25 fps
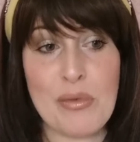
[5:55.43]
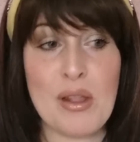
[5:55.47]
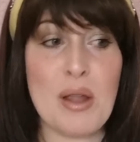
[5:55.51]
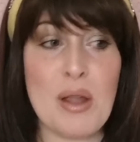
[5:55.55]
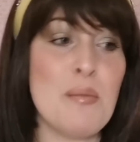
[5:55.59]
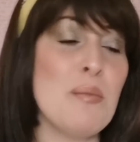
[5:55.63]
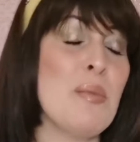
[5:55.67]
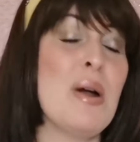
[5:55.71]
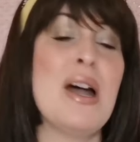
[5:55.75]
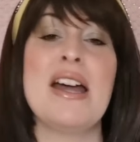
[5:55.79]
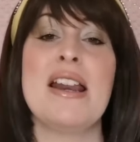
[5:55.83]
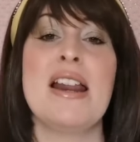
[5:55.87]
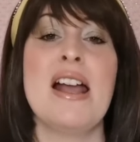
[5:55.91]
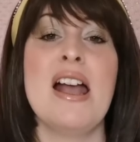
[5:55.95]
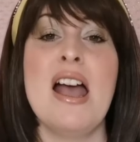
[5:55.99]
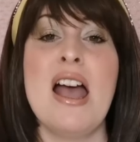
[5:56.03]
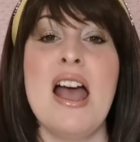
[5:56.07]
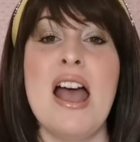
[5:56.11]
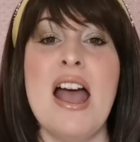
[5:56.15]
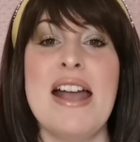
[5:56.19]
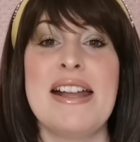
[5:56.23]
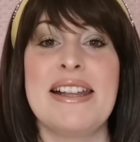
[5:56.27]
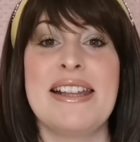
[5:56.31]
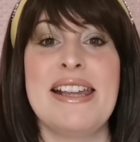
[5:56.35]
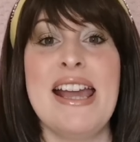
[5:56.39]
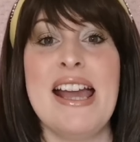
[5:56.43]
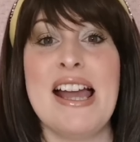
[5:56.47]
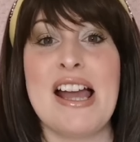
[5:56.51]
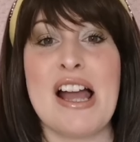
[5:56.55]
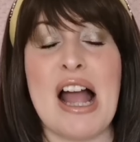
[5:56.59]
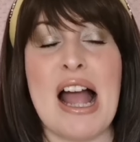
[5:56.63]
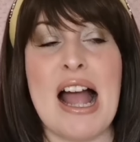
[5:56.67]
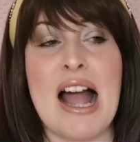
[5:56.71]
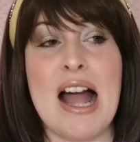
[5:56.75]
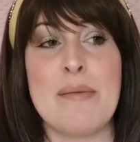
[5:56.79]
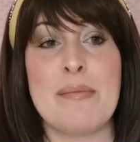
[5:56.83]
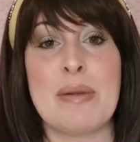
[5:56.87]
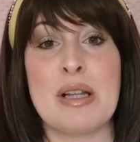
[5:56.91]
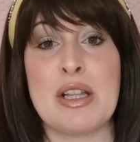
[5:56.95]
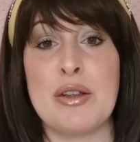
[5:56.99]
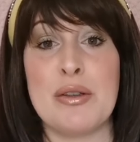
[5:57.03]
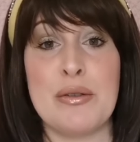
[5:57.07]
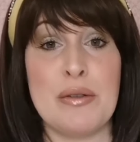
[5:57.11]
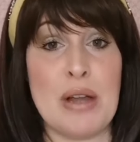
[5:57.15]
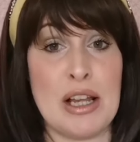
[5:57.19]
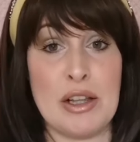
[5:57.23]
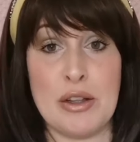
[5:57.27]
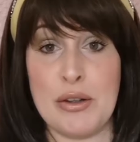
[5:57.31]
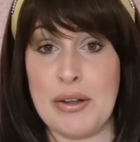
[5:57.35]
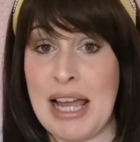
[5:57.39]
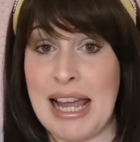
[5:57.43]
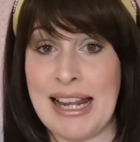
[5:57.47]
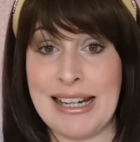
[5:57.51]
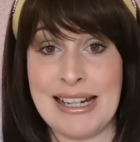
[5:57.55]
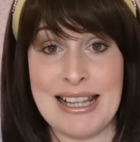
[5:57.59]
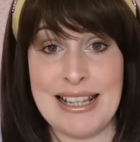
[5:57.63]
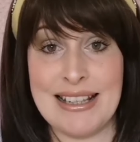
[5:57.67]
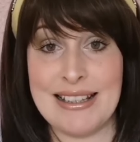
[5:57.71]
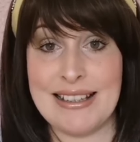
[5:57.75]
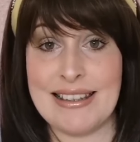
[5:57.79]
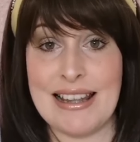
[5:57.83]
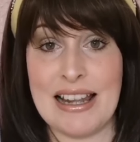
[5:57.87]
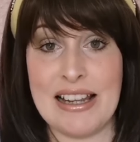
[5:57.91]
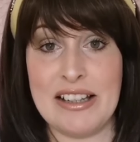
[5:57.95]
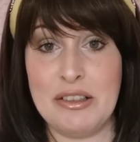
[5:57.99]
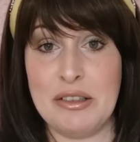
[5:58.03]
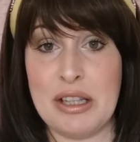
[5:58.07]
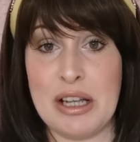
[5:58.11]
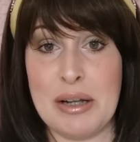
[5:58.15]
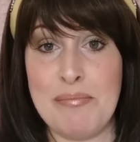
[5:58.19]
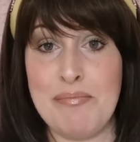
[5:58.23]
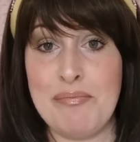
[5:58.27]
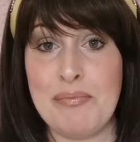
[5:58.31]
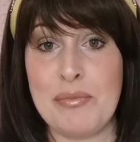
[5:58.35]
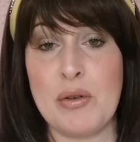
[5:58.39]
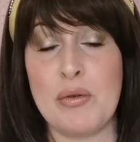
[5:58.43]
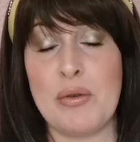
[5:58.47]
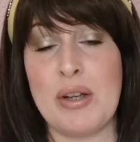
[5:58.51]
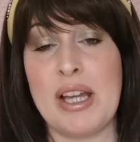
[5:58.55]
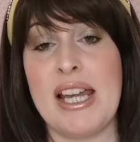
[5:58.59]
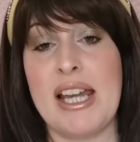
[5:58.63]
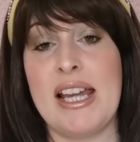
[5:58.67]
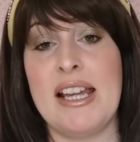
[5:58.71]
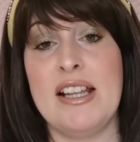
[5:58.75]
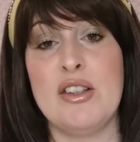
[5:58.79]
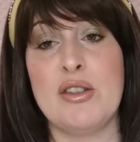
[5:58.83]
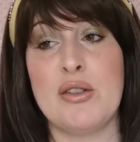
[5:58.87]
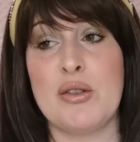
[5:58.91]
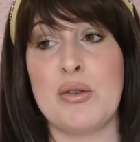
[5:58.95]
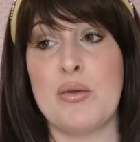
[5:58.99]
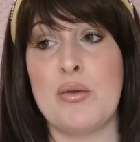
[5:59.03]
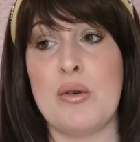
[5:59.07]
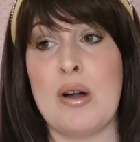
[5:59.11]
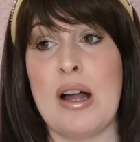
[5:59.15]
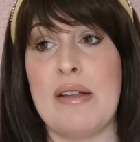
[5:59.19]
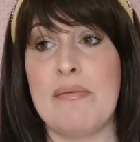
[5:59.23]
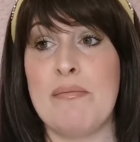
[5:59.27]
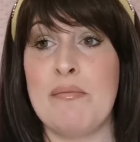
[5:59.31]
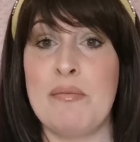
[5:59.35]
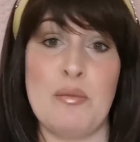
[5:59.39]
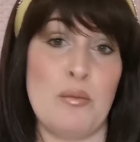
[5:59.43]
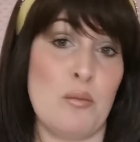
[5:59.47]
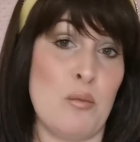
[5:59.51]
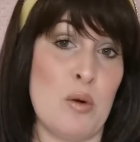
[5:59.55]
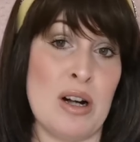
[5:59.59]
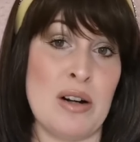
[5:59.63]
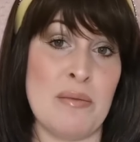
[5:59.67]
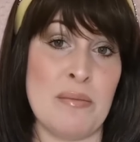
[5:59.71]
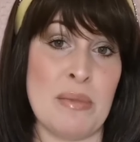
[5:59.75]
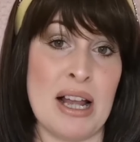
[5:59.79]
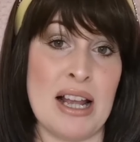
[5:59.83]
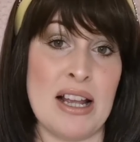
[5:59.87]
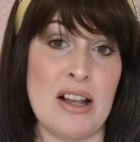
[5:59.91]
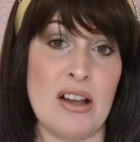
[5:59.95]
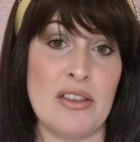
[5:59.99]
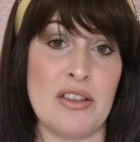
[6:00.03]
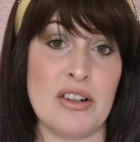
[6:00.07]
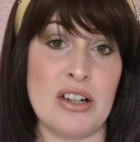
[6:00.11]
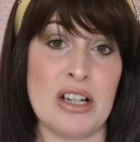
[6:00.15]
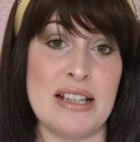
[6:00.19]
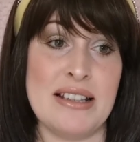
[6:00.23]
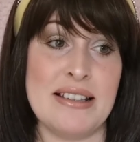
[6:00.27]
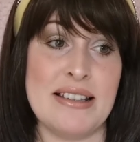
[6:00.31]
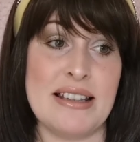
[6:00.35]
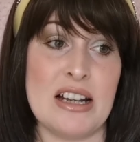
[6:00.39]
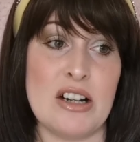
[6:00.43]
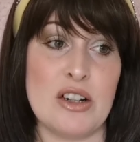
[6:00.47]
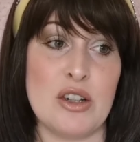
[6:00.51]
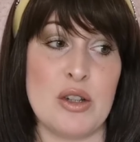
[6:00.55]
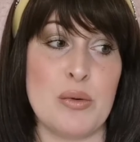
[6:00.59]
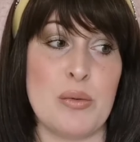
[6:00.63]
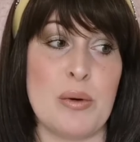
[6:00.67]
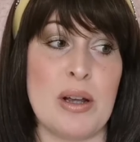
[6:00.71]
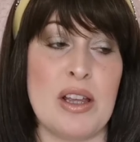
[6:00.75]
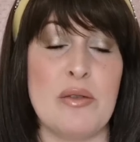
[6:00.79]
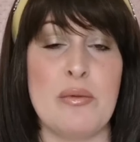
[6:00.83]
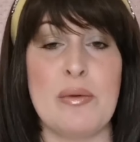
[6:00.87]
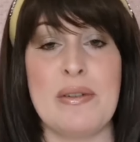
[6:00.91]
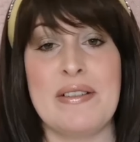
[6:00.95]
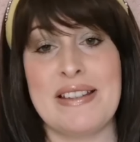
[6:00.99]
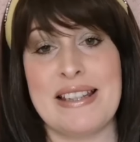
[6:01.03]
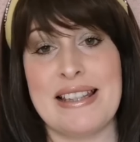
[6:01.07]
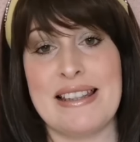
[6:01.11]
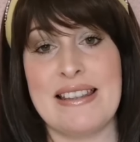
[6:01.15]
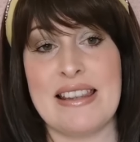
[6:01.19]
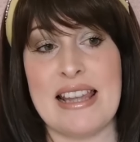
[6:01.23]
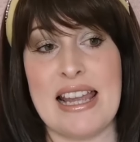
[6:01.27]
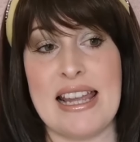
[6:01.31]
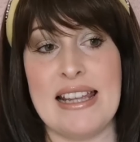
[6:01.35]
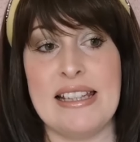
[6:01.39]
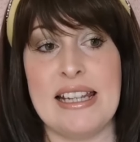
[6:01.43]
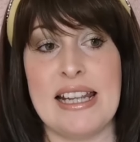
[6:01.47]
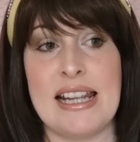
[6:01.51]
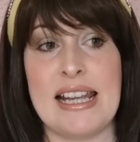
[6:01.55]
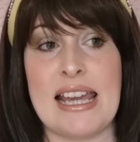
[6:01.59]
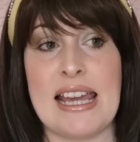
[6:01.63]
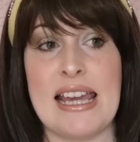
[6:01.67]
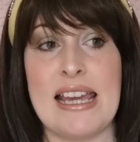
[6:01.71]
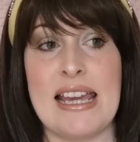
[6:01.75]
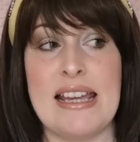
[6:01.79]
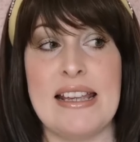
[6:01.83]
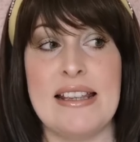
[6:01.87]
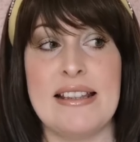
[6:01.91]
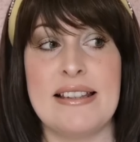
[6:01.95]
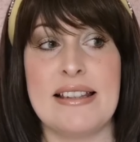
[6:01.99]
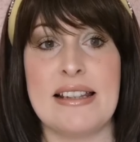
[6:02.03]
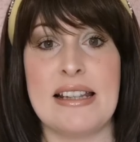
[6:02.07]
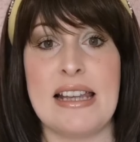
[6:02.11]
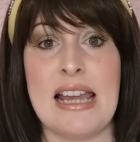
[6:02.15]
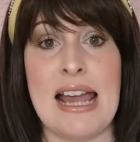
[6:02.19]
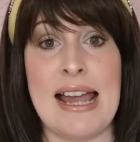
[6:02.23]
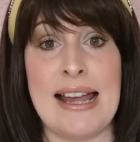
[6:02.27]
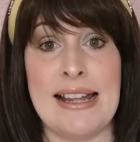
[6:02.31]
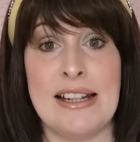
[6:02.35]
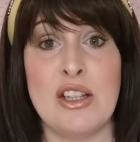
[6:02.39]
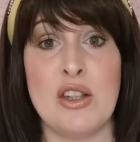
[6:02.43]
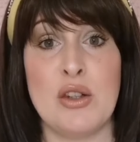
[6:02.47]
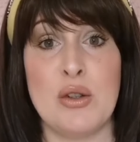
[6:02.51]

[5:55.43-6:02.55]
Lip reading: But yeah, you can heat style them, okay? So one of my other concerns with synthetic is, can